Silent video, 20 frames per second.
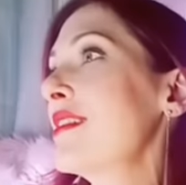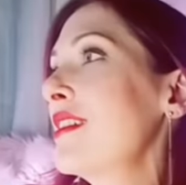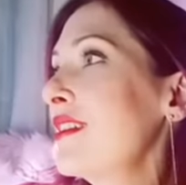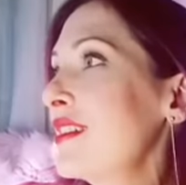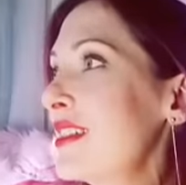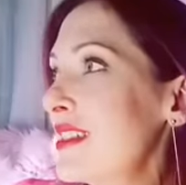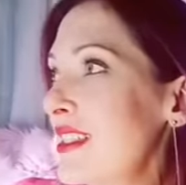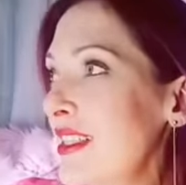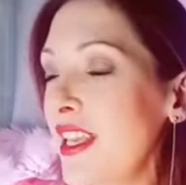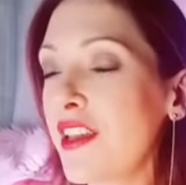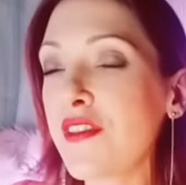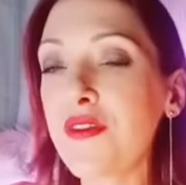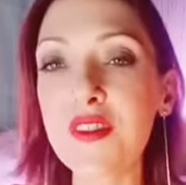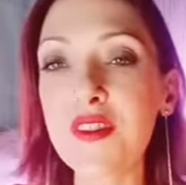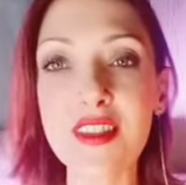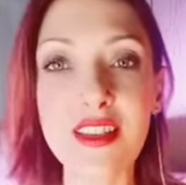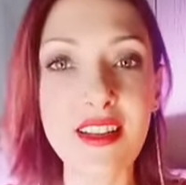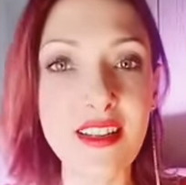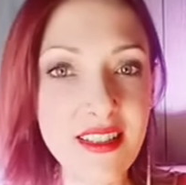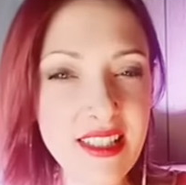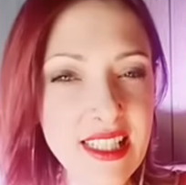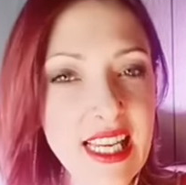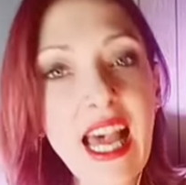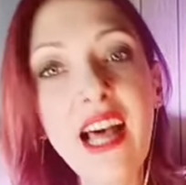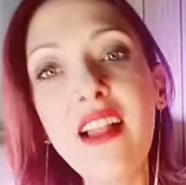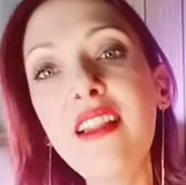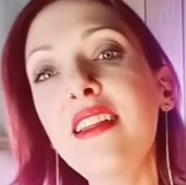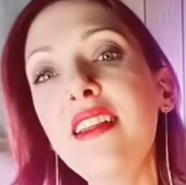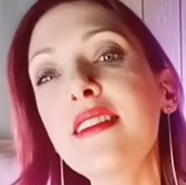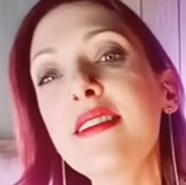and gifts and
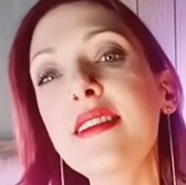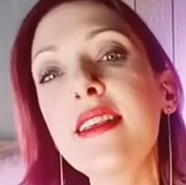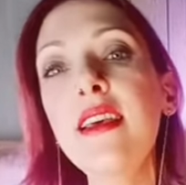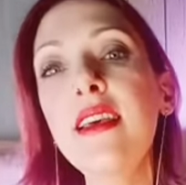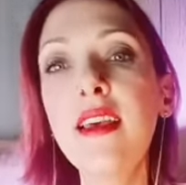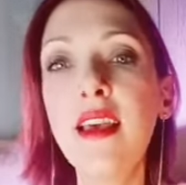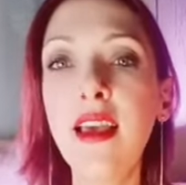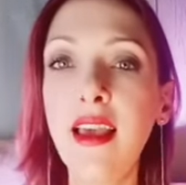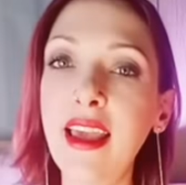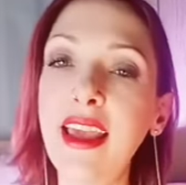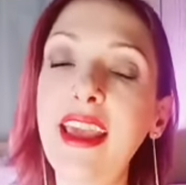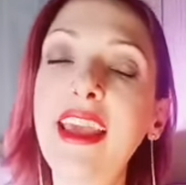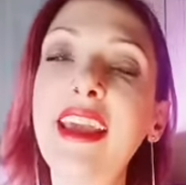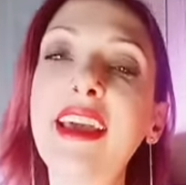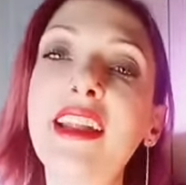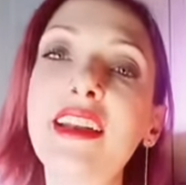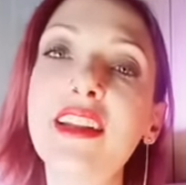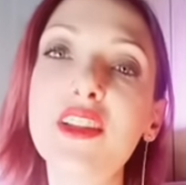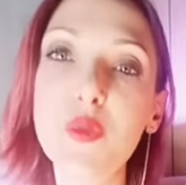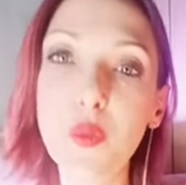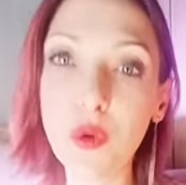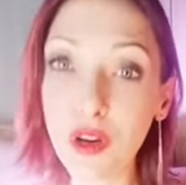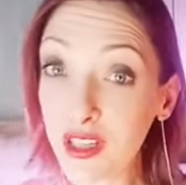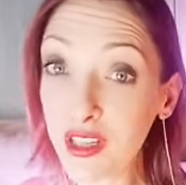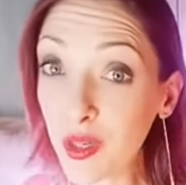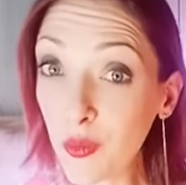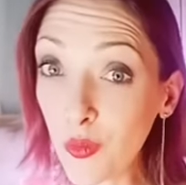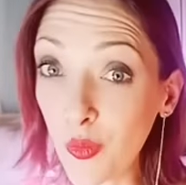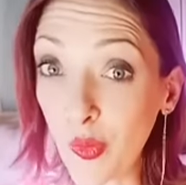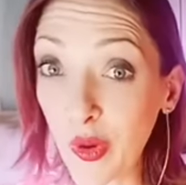talents and it's
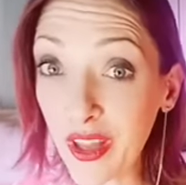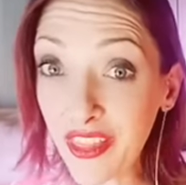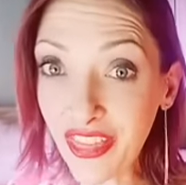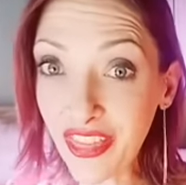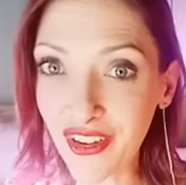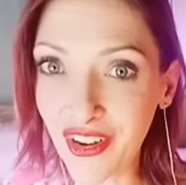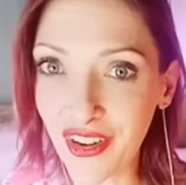working with